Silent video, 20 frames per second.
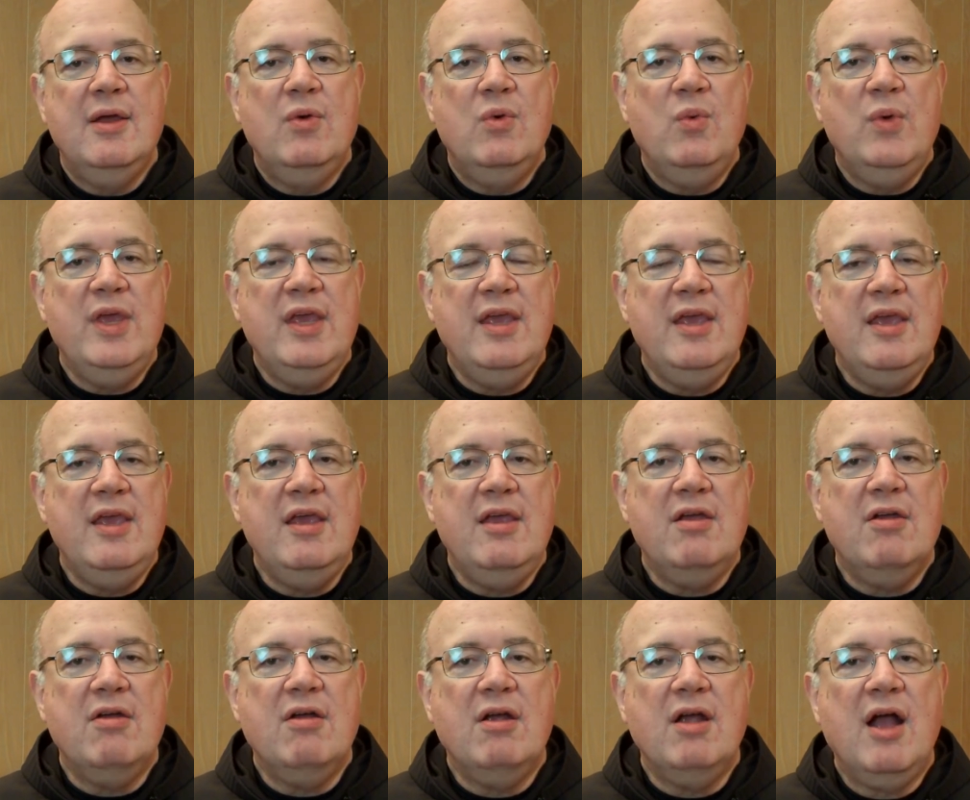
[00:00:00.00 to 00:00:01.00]
we
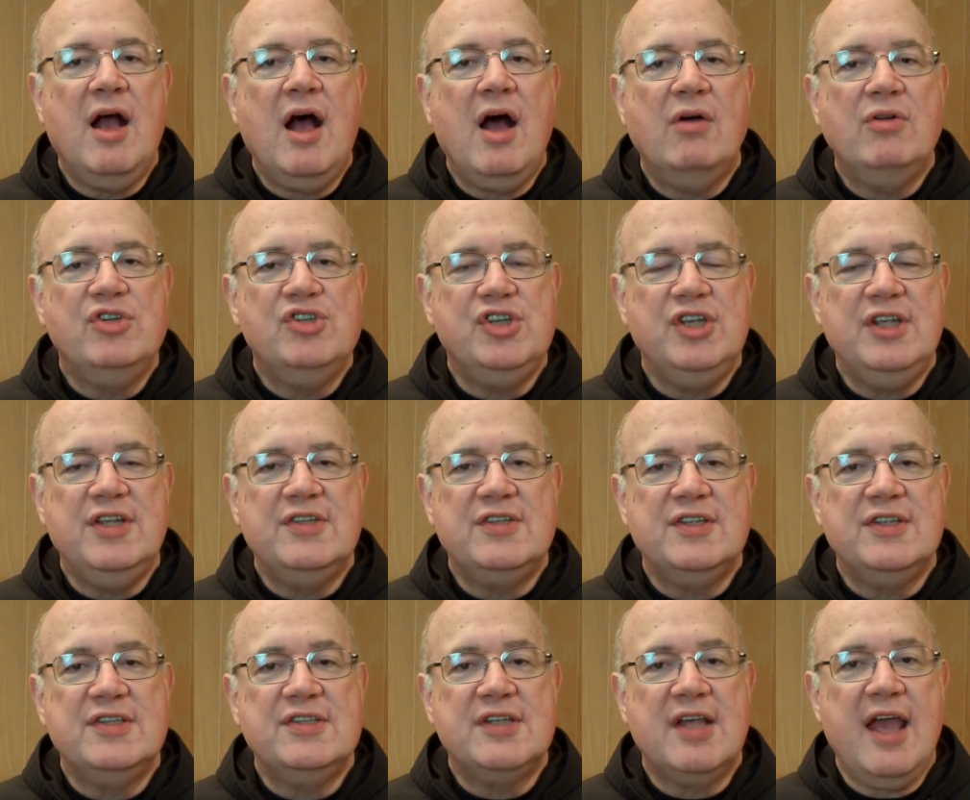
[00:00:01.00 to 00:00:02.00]
hear how
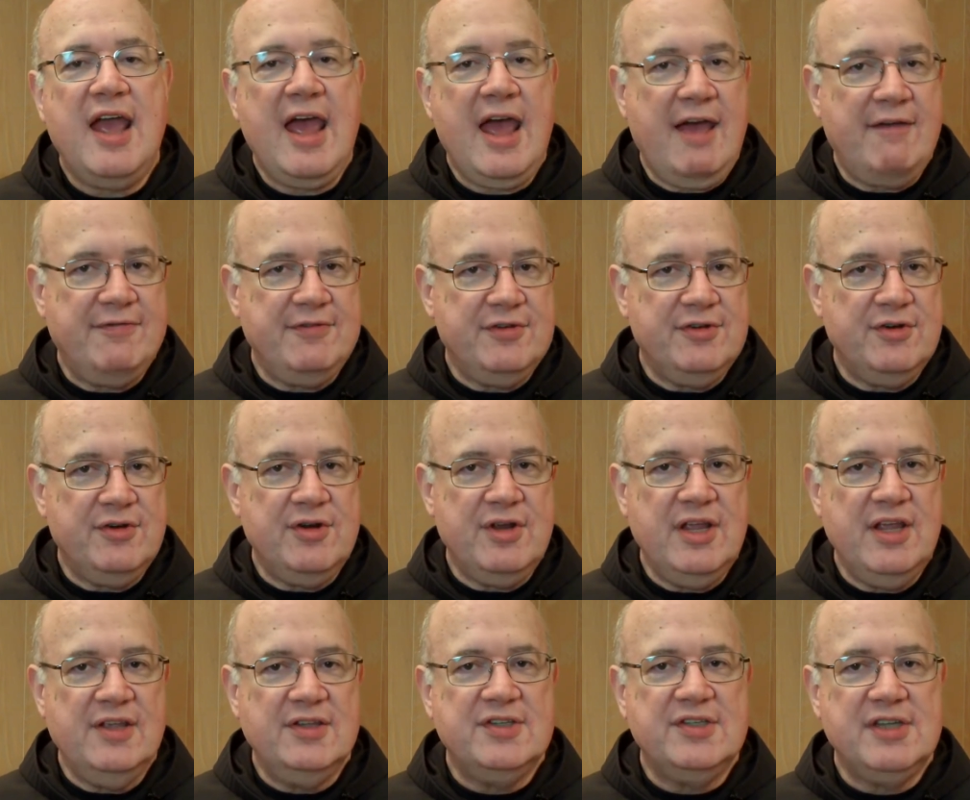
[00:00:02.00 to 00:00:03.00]
Jesus, after
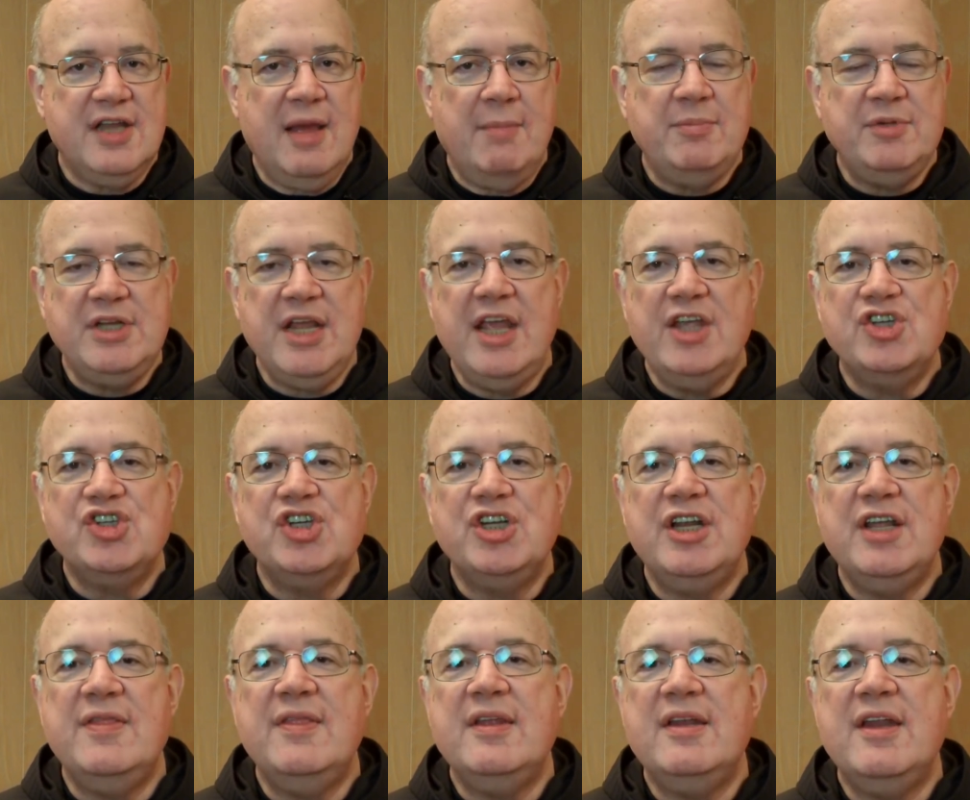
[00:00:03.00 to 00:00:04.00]
his temptation
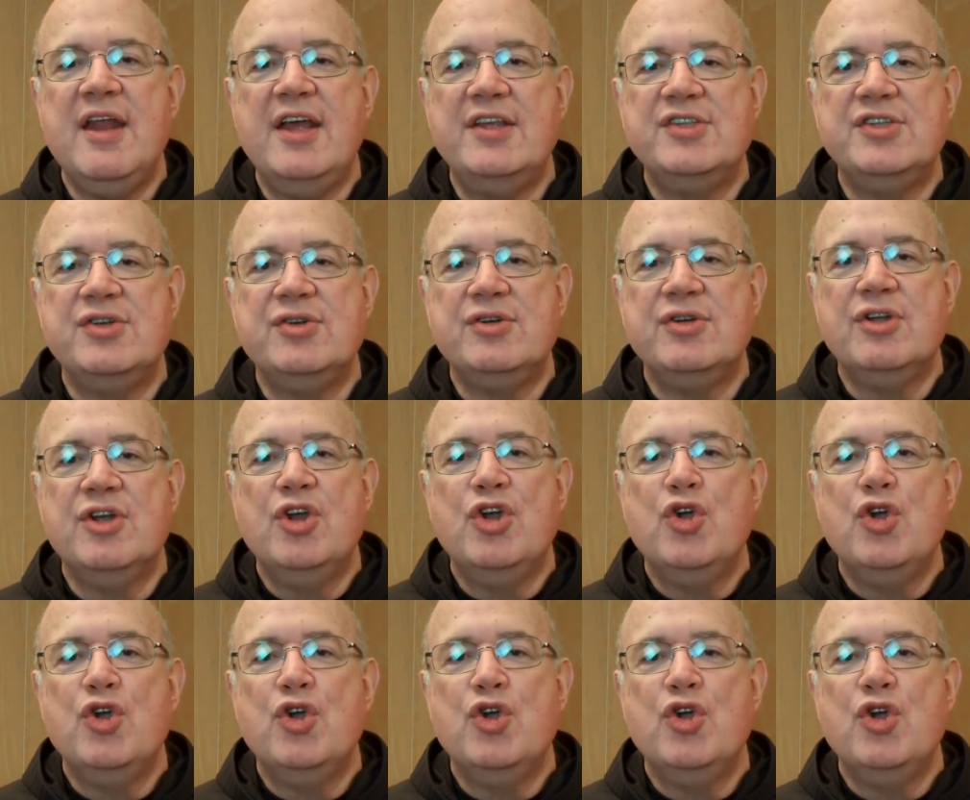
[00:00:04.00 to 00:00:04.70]
in the desert,